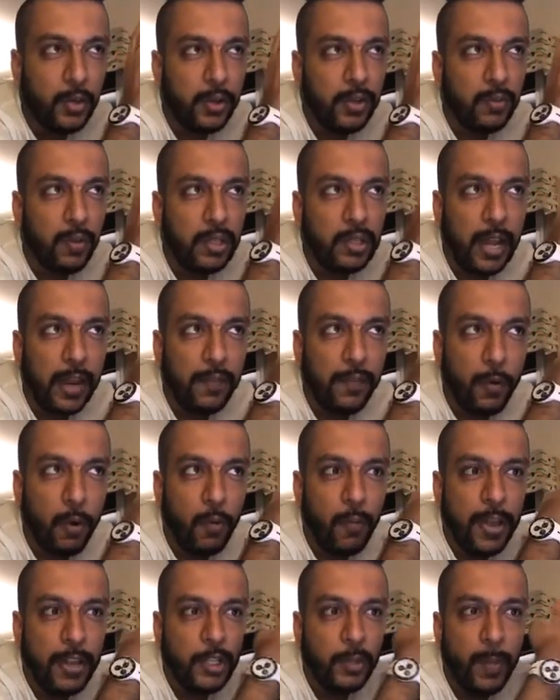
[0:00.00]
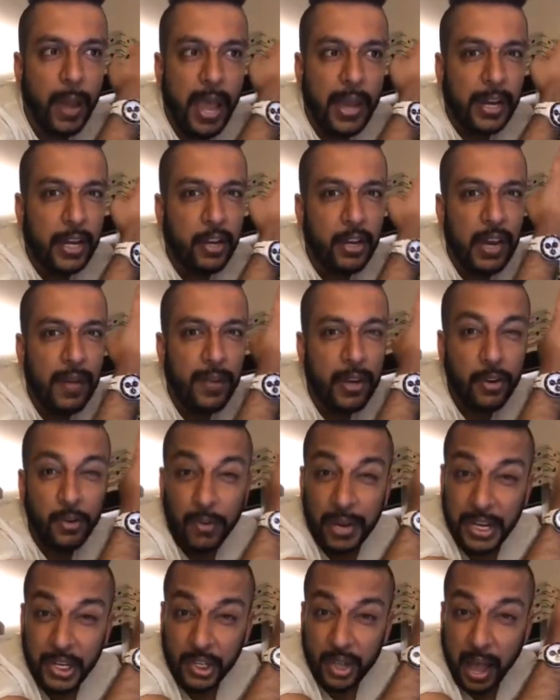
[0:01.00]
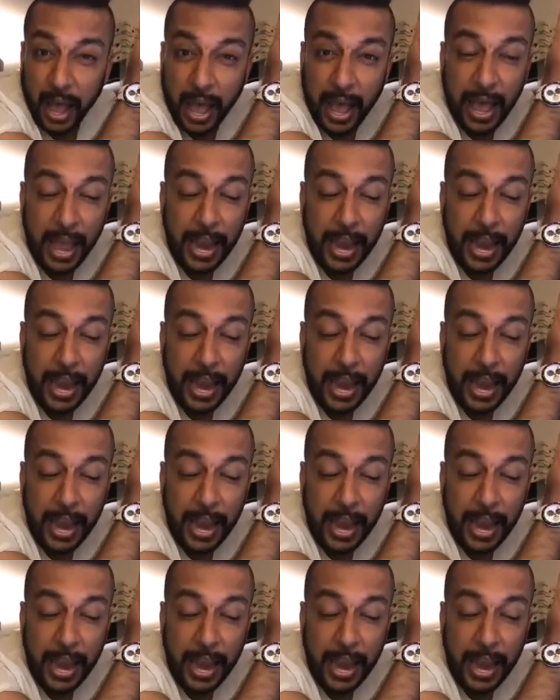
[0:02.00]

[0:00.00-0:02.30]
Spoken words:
So it was like 4 weeks back, it even reached a